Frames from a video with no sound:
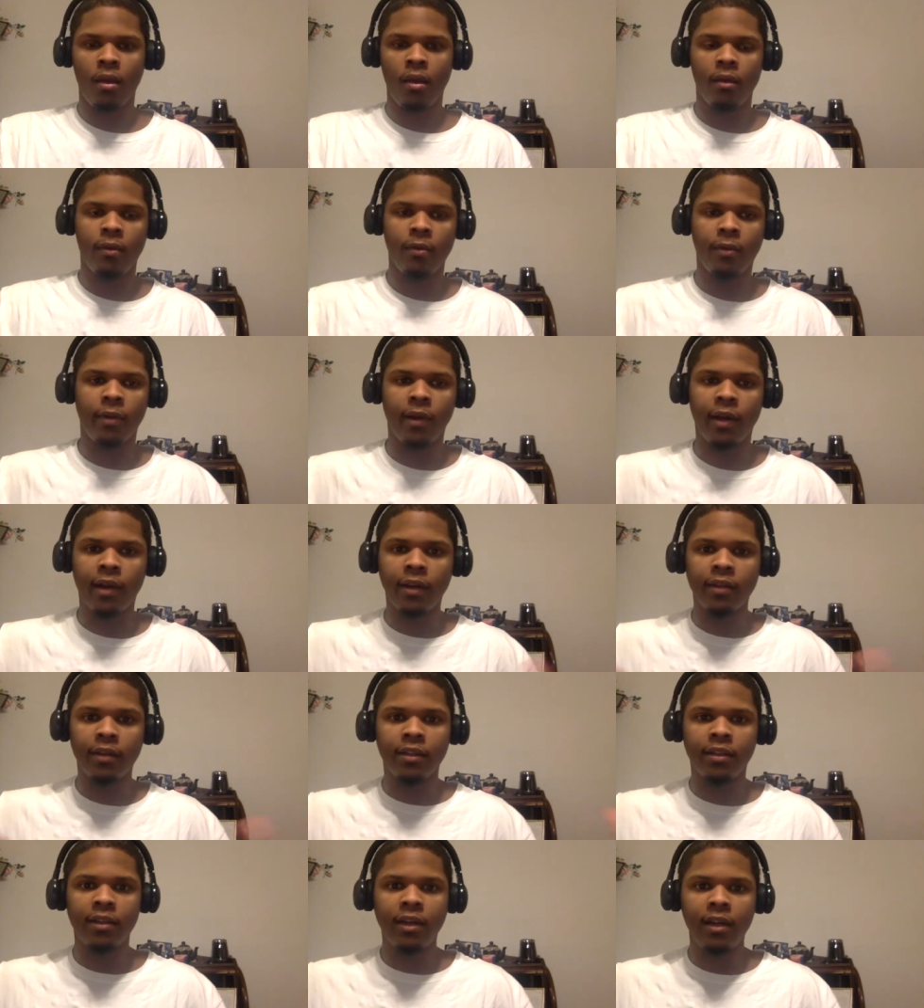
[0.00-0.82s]
What
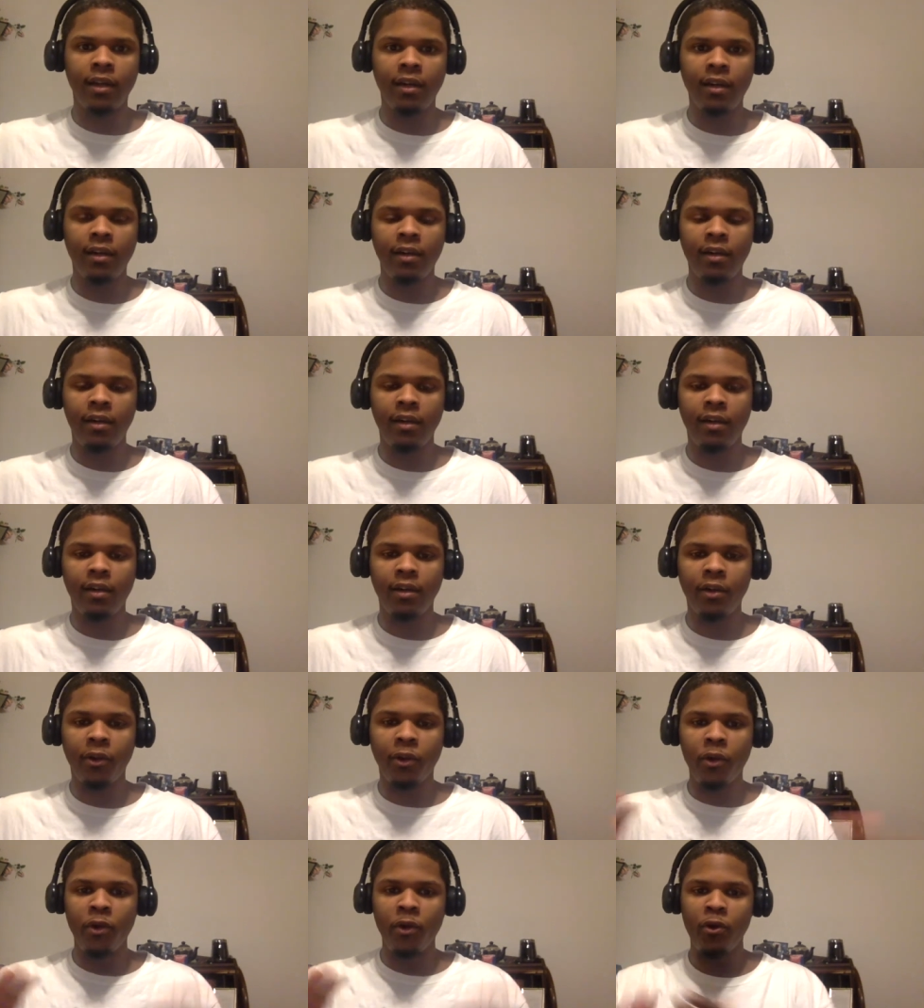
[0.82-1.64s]
is
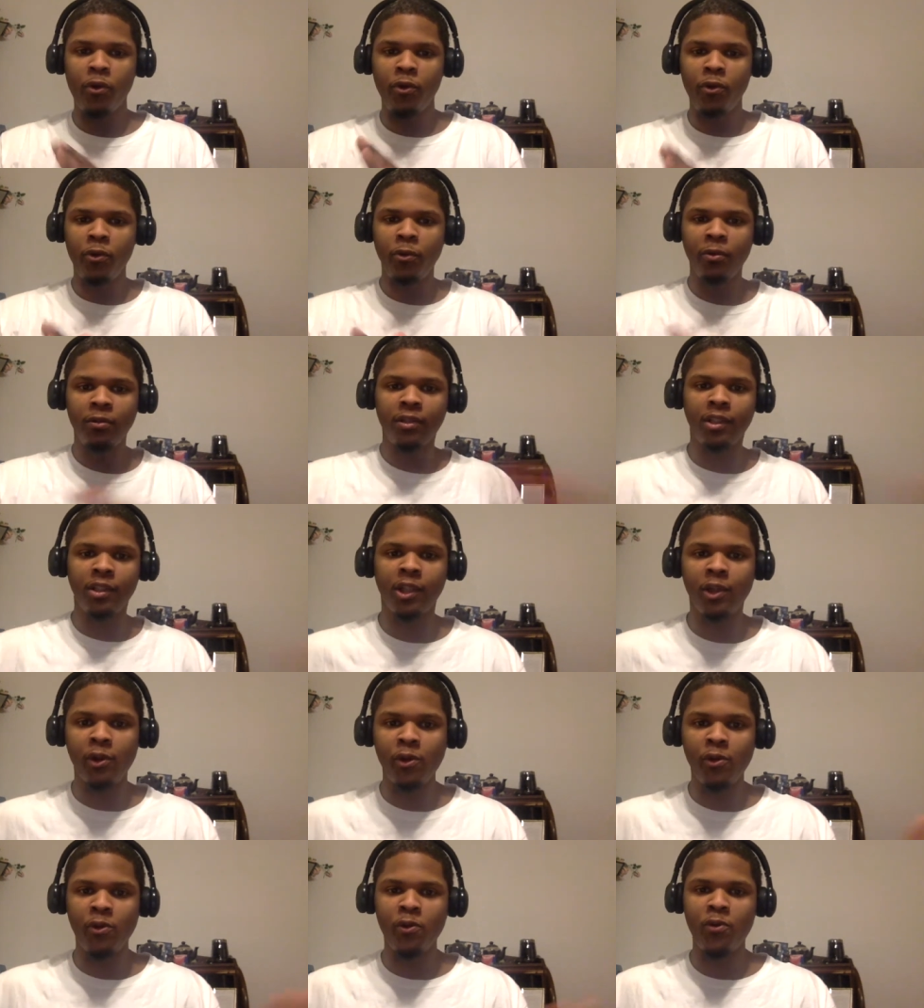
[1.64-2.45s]
good,
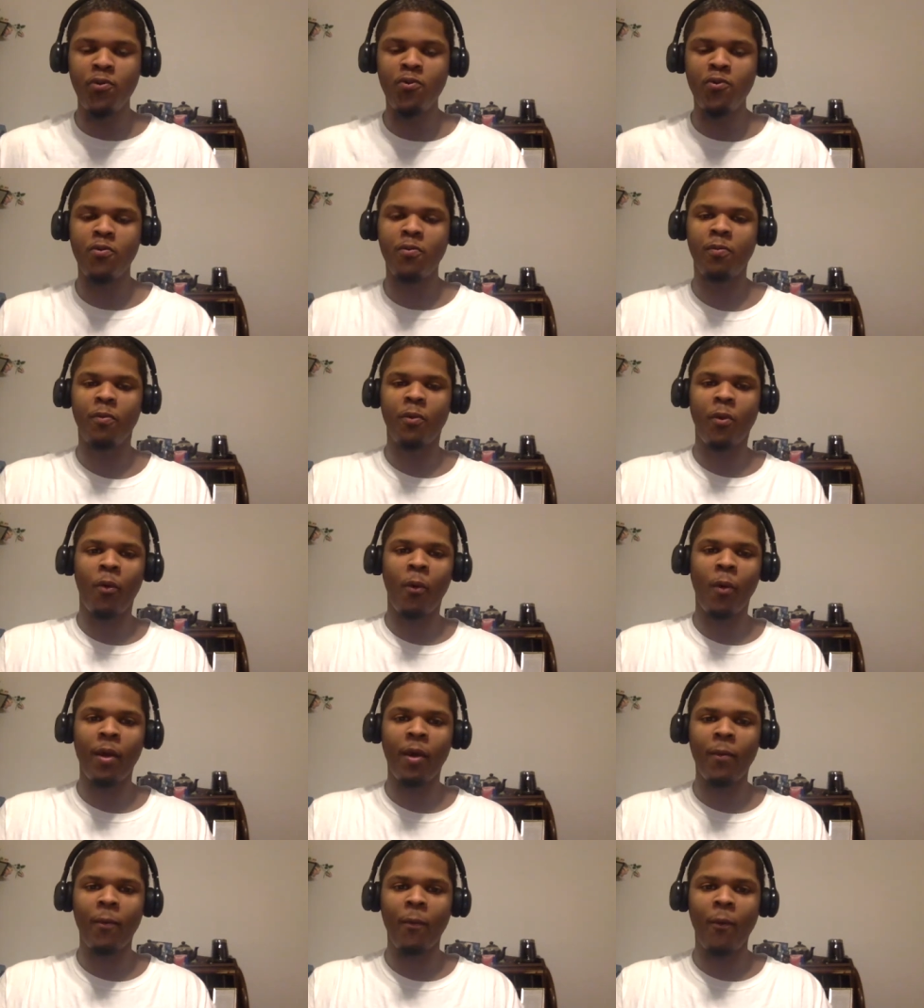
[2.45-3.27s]
YouTube?
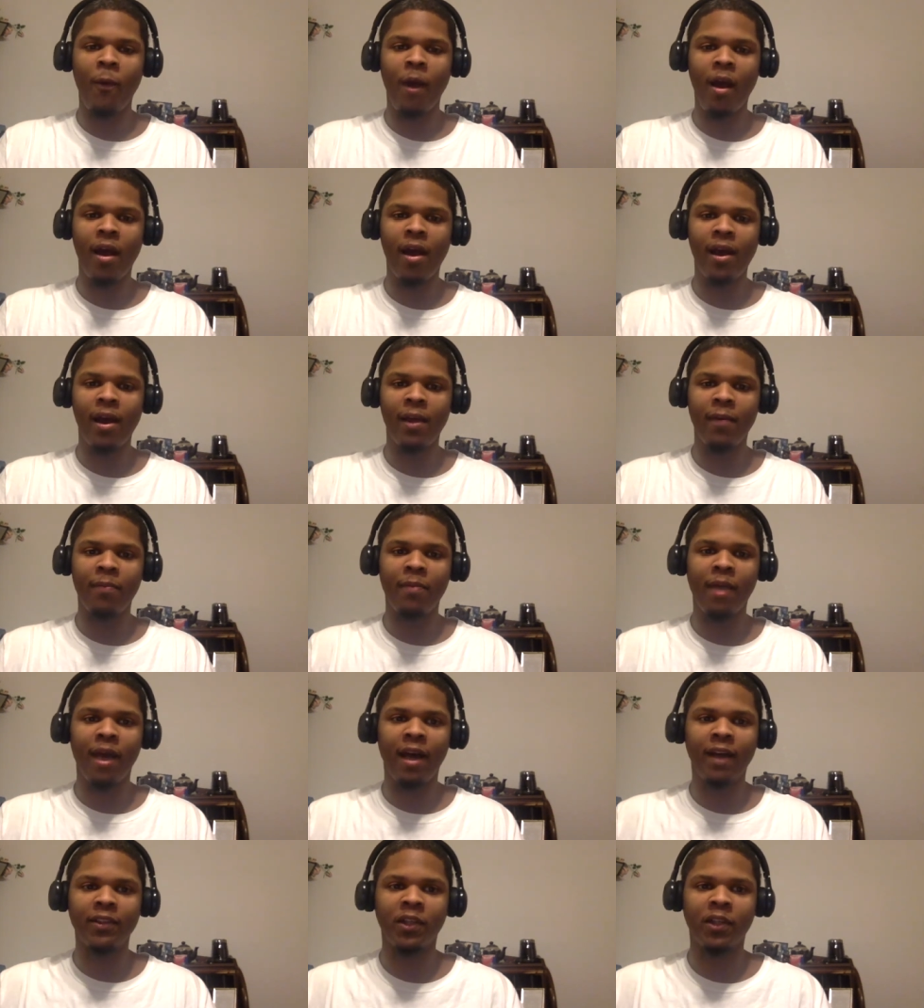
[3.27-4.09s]
Quinway
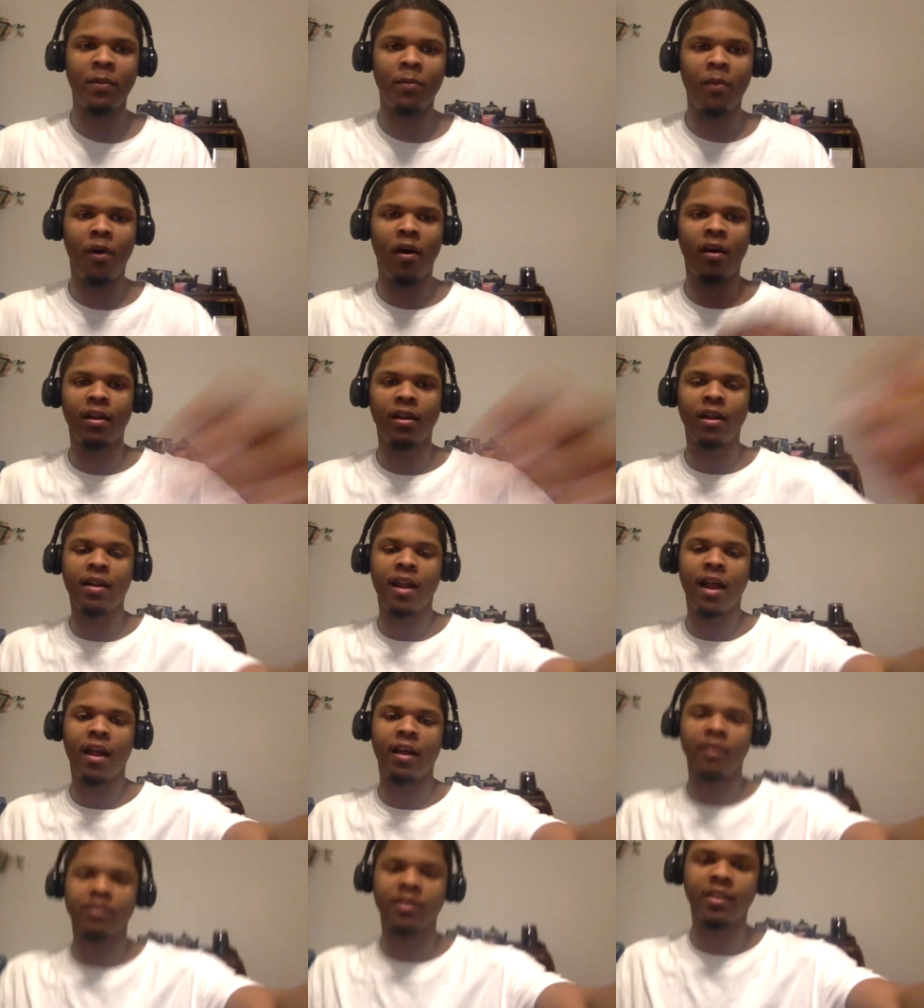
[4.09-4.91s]
Basketball
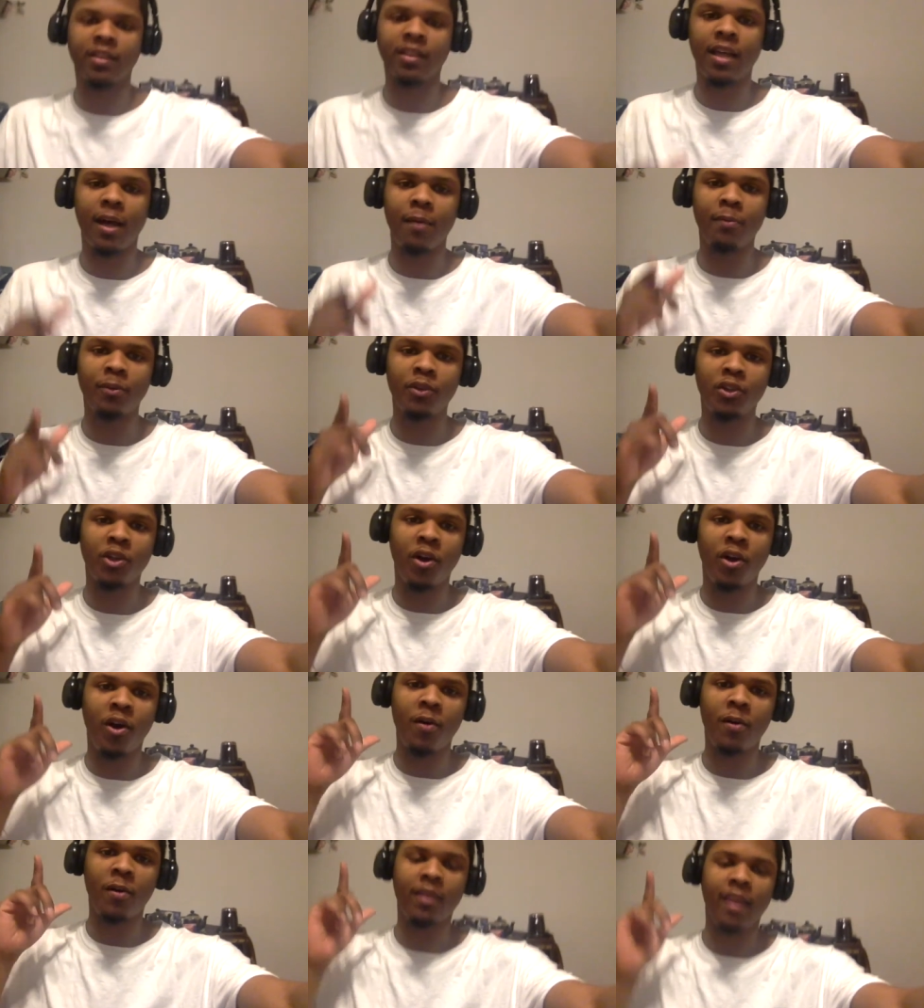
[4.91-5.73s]
Analysis coming to
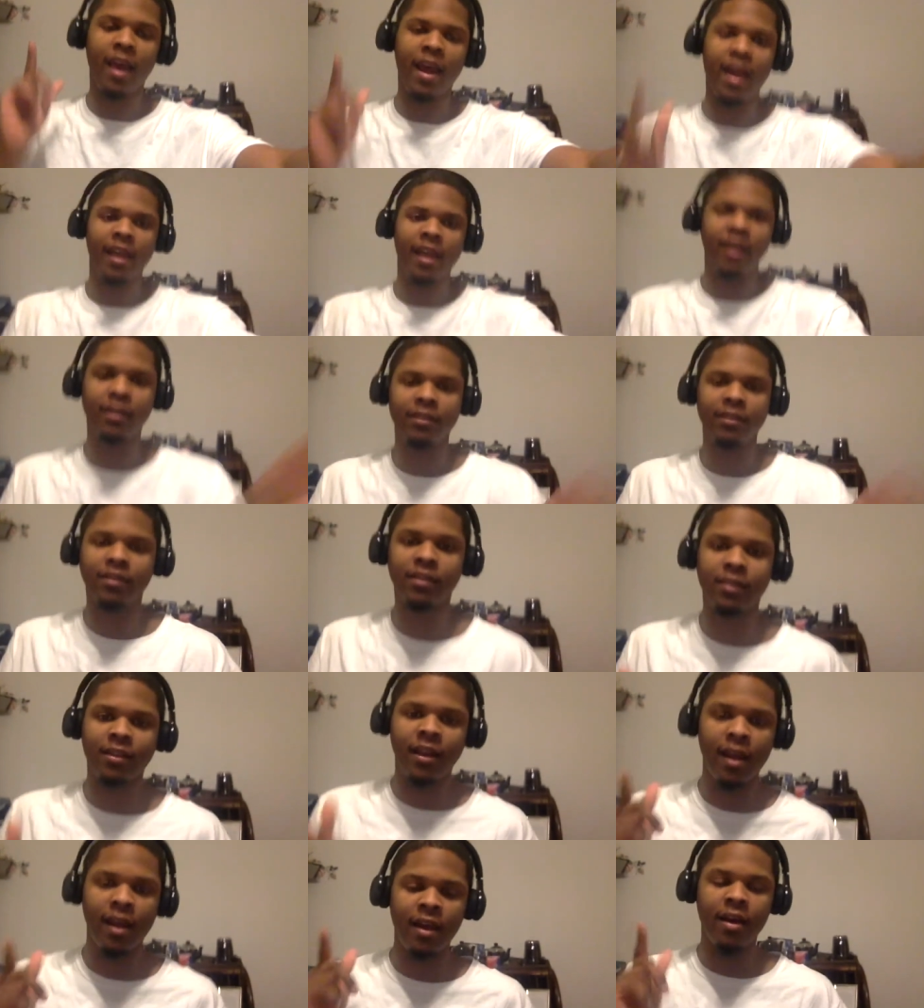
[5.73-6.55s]
y'all with that
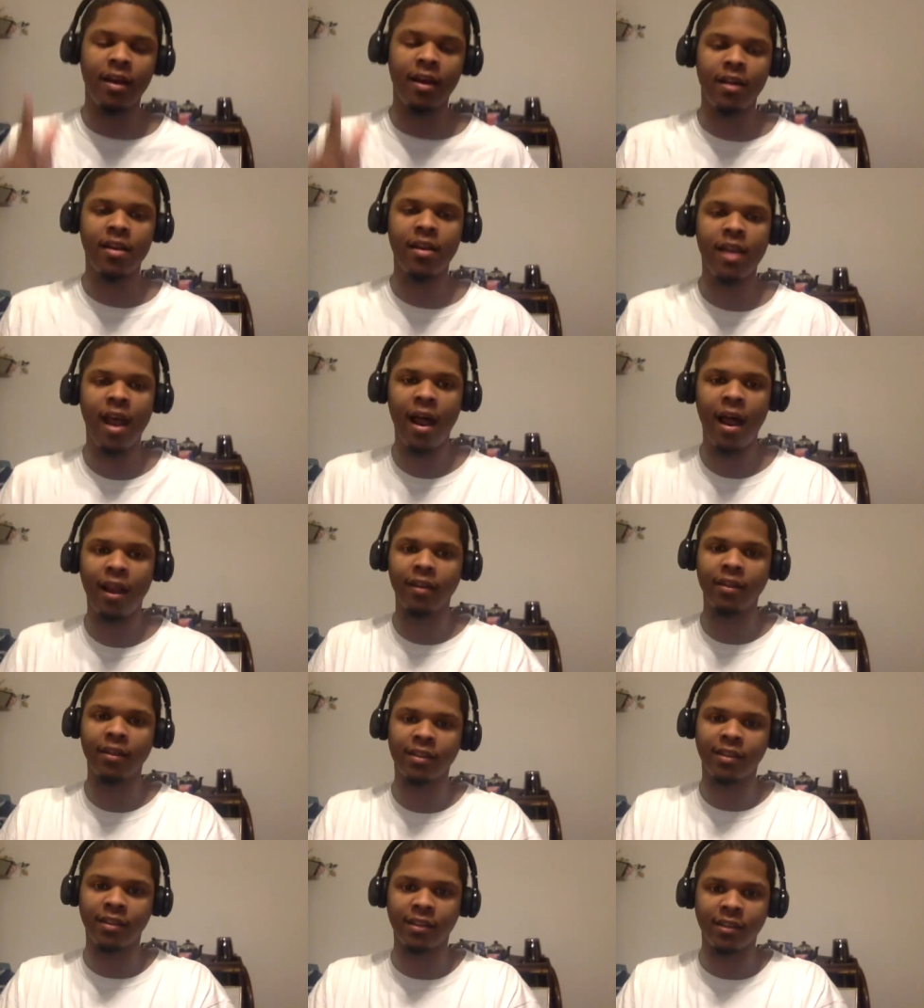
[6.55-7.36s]
instant
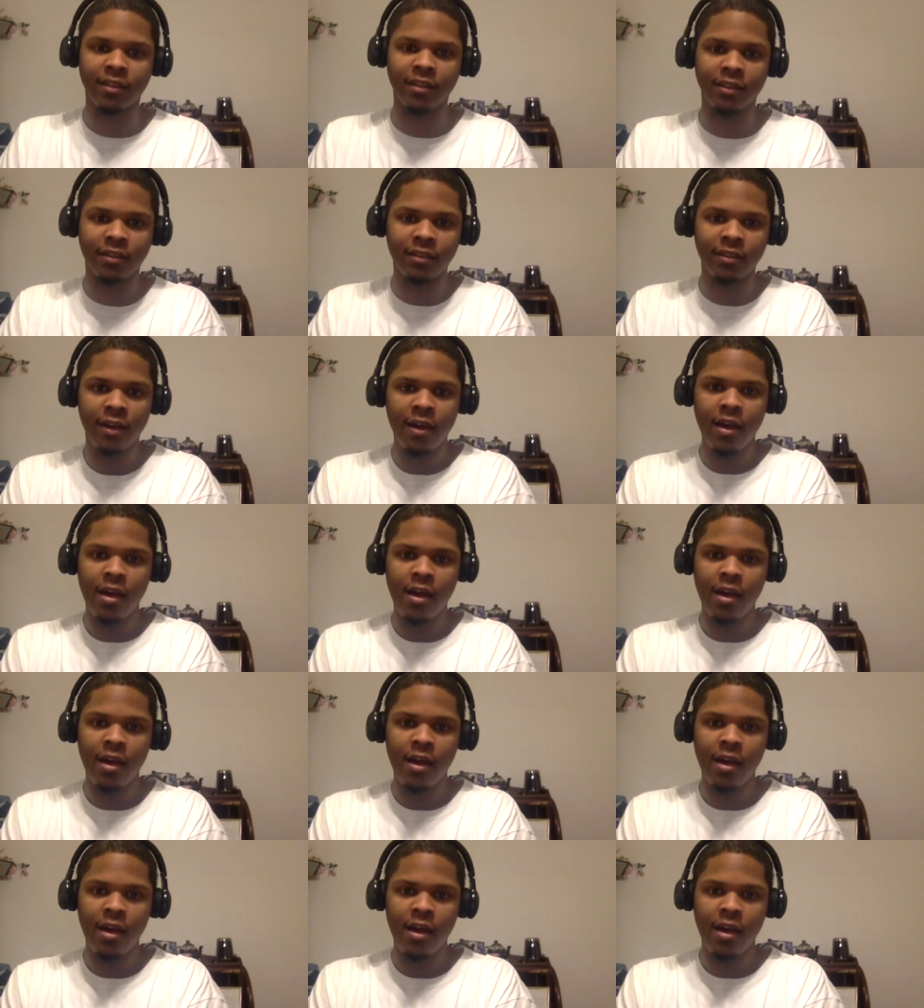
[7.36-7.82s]
analysis.